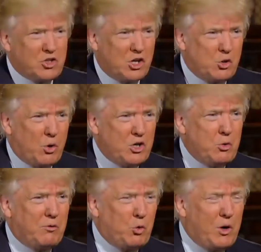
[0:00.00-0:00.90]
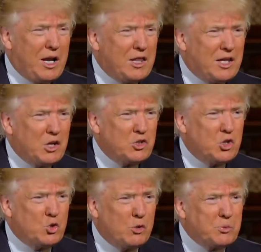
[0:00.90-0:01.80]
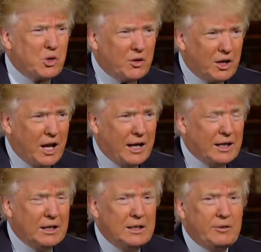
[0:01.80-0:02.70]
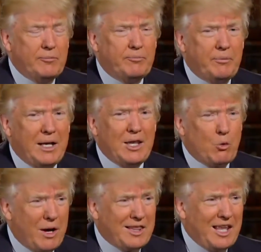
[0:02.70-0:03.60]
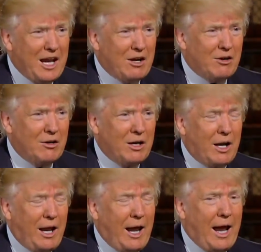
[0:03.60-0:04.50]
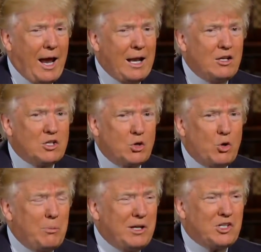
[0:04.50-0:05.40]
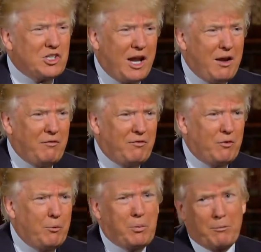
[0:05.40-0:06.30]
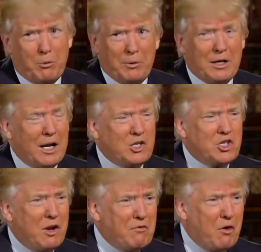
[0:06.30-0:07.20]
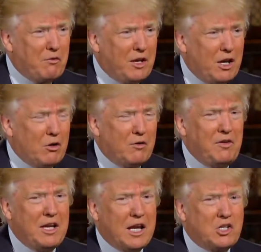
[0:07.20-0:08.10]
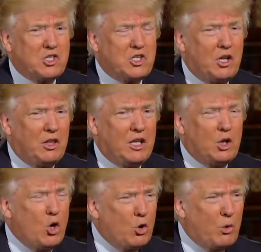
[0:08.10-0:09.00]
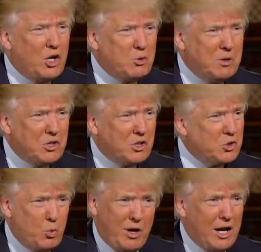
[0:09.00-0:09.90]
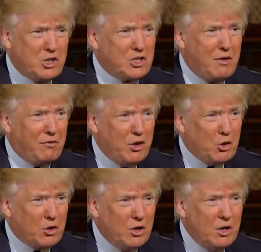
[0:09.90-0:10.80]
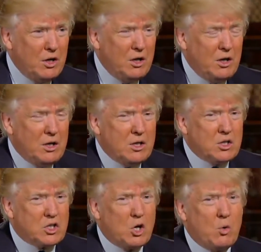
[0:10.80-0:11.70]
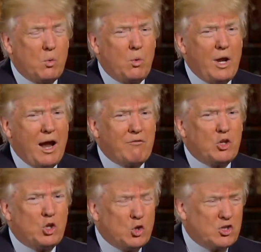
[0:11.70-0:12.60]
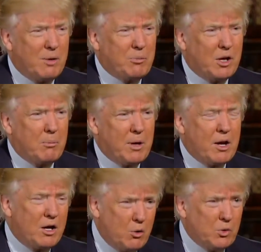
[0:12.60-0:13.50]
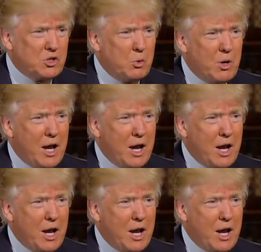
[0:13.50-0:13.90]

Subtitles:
situation. We have 28,000 troops on the line. And they're right there. And so nobody's safe. We're probably not safe over here. If he gets the long-range missiles, we're not safe either. So we have to do something about it, and we'll see what